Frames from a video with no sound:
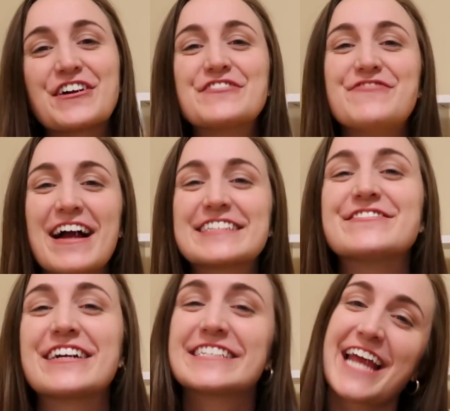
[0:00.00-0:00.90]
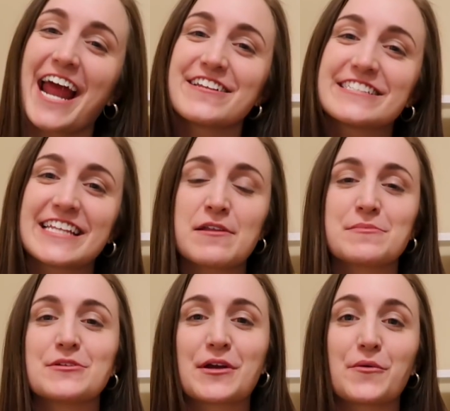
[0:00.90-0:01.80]
Welcome back to my channel. Today I'm
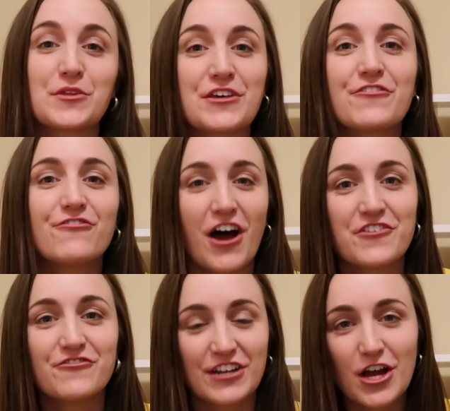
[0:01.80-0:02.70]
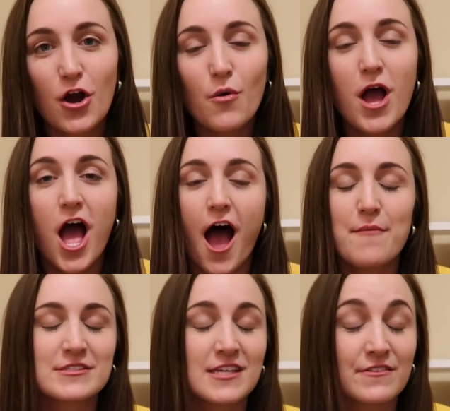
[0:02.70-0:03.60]
going to be doing a really fun video.
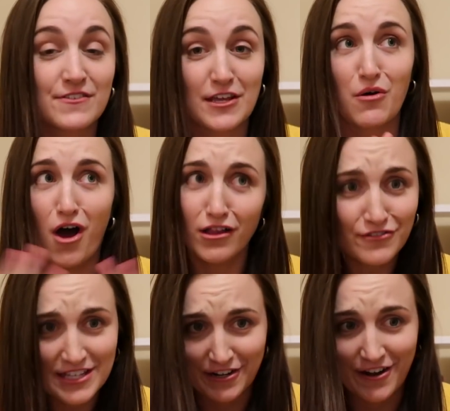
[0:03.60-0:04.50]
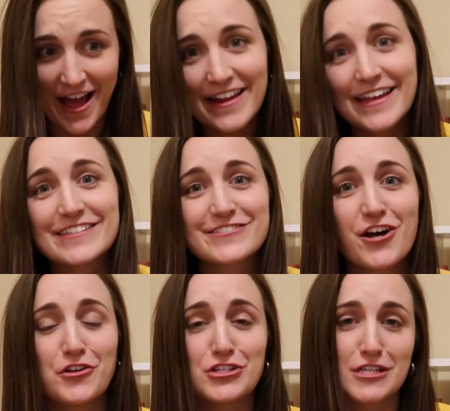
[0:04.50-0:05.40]
I've been seeing this video all over the internet. It's
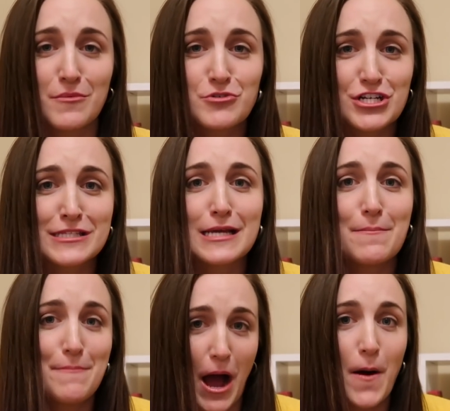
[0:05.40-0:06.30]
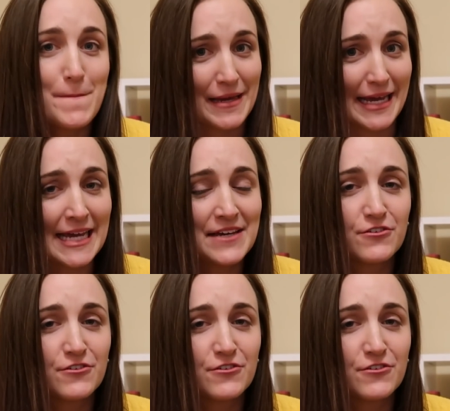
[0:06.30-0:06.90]
called Assumptions About Me.